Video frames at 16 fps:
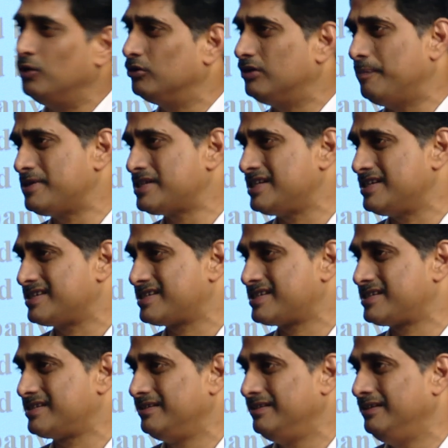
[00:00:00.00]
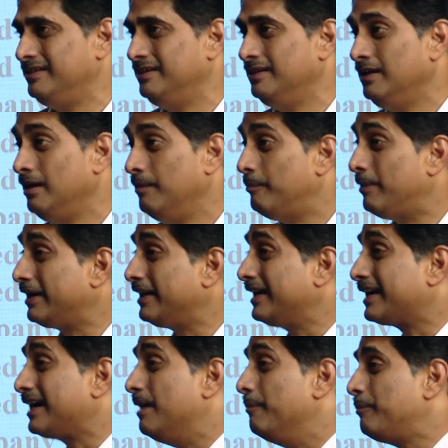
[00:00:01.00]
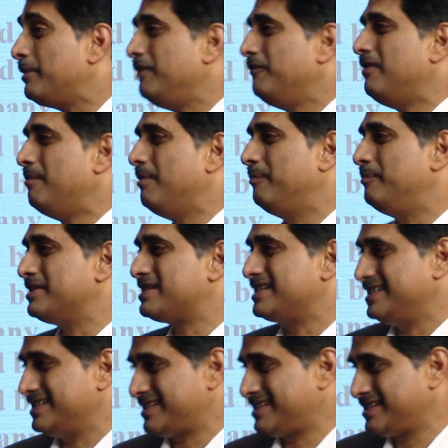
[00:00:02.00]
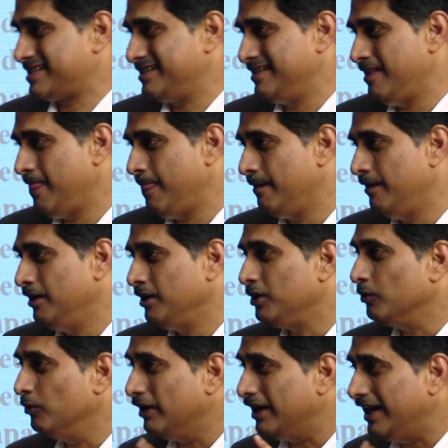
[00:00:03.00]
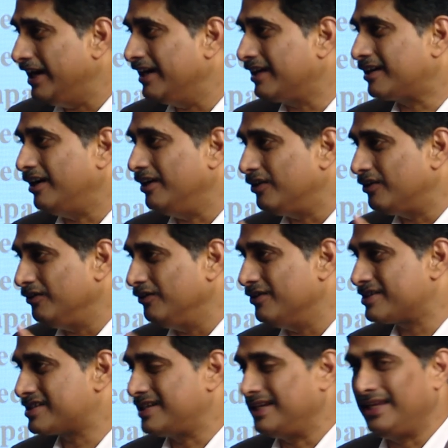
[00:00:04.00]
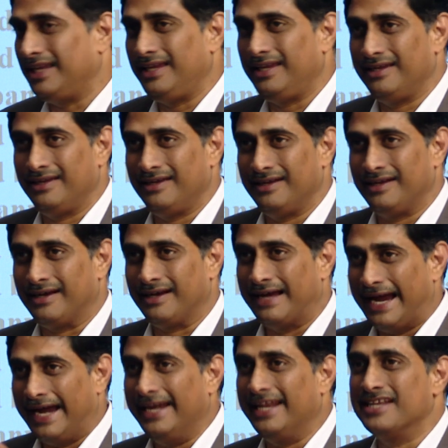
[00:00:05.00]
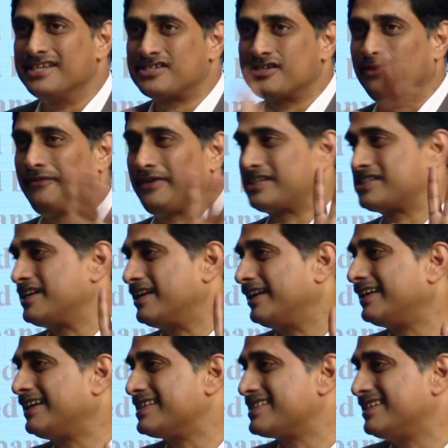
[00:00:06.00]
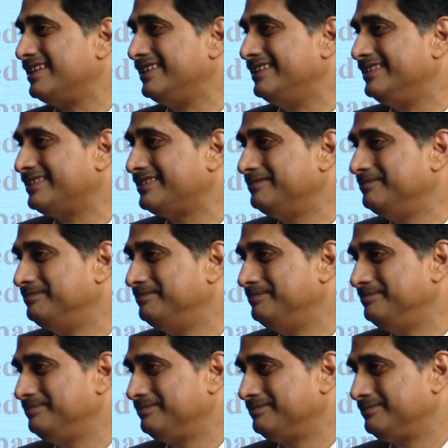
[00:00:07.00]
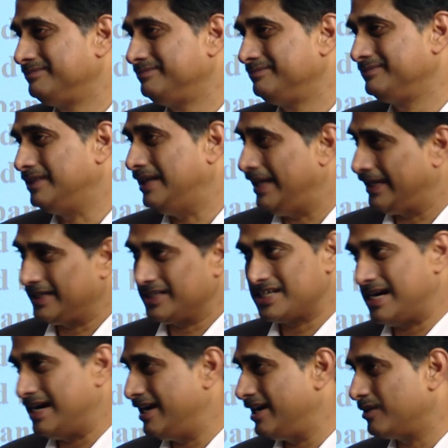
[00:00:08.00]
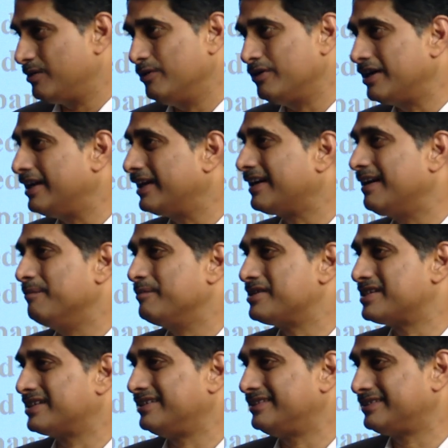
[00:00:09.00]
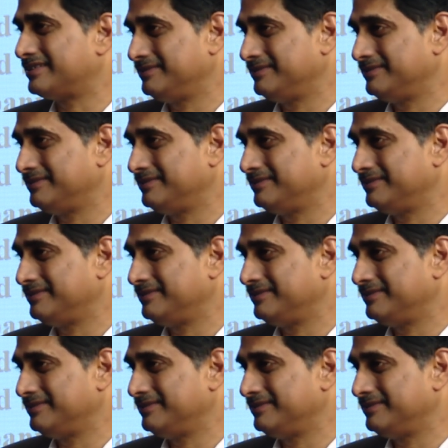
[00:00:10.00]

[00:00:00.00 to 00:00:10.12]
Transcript: can do the business. But in a company form of business, you need continuously guidance of external consultant, like a chartered accountant and company.